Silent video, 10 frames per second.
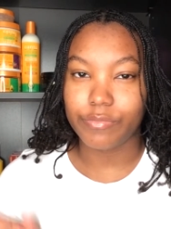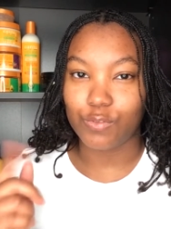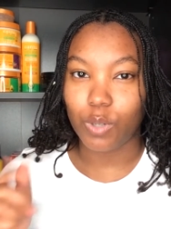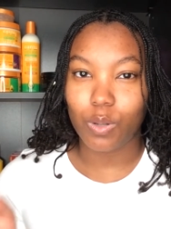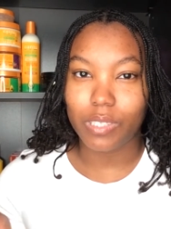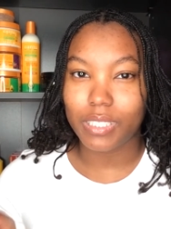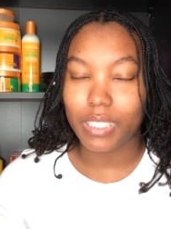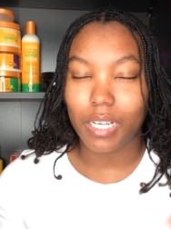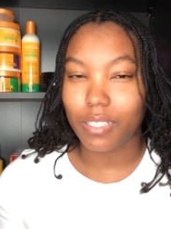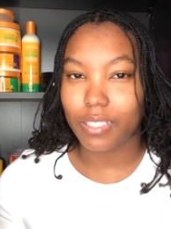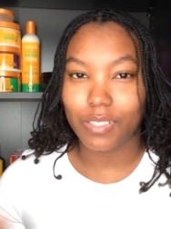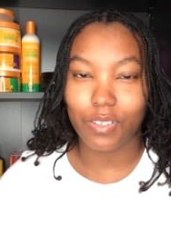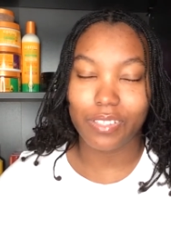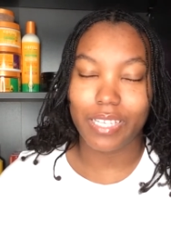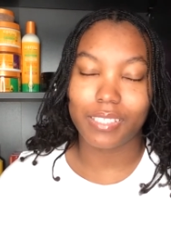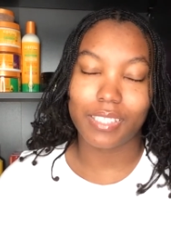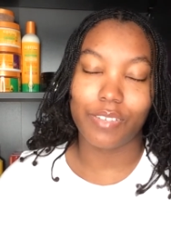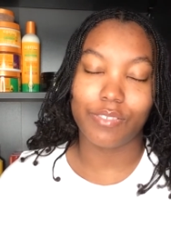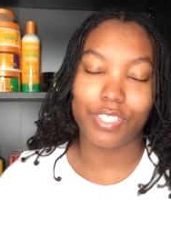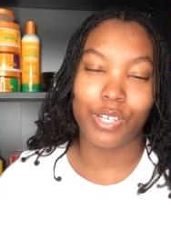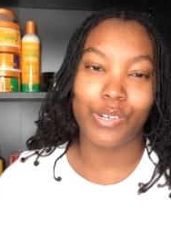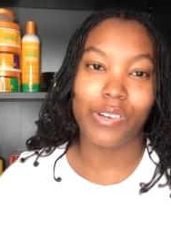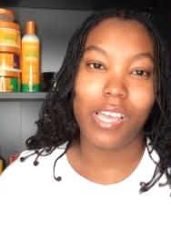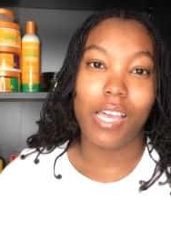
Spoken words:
roll and tuck and all that stuff. So